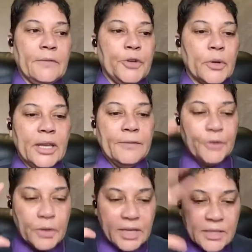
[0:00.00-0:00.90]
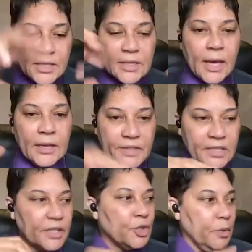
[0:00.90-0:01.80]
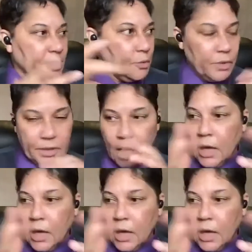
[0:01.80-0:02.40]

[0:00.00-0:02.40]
If you're inside of a situation with